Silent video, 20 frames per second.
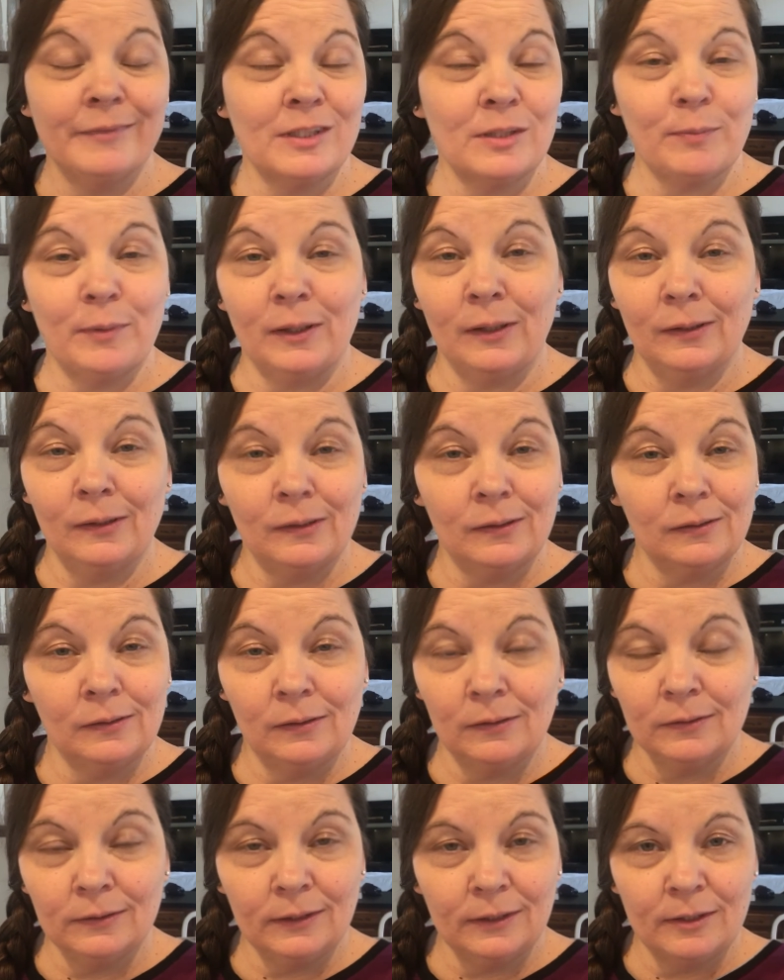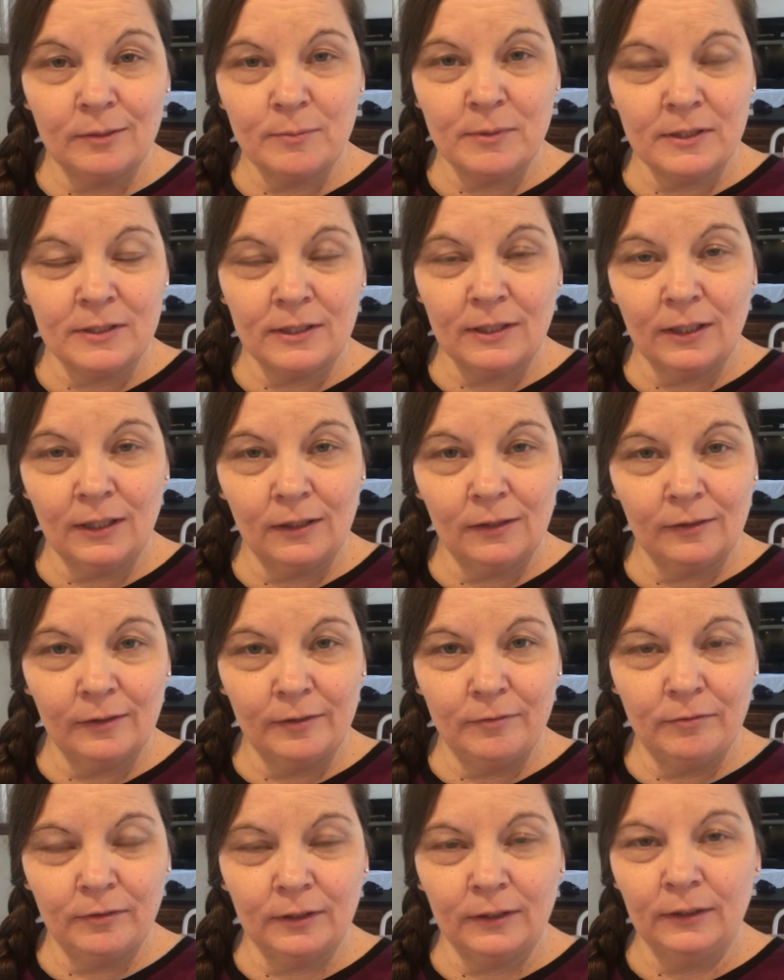It's been a long time since I got a
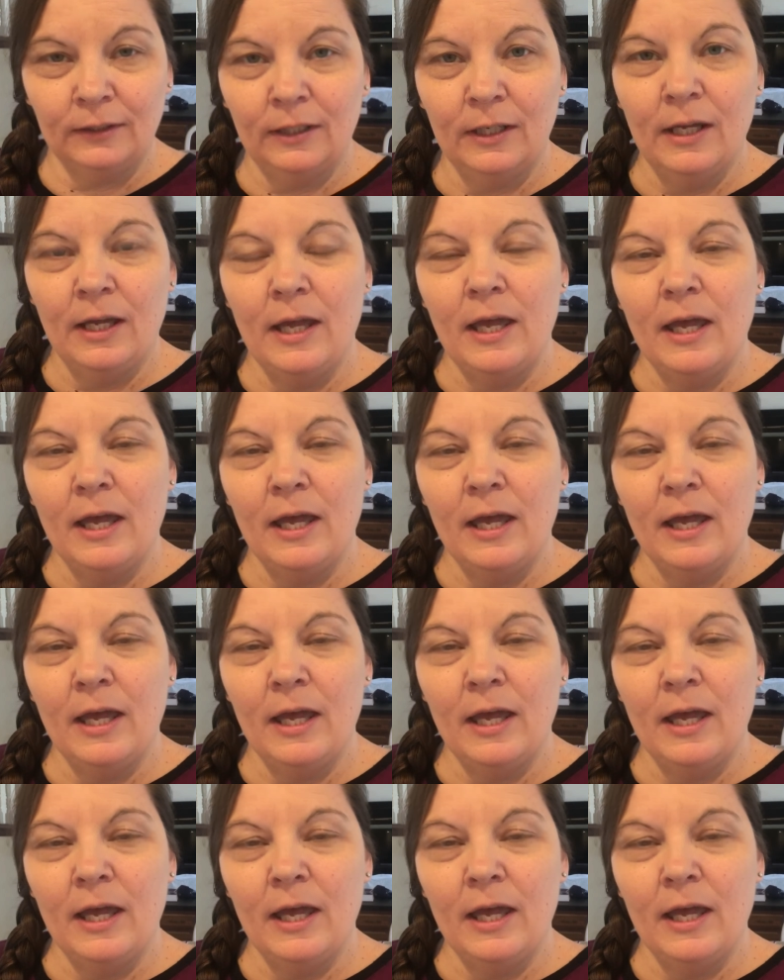refund.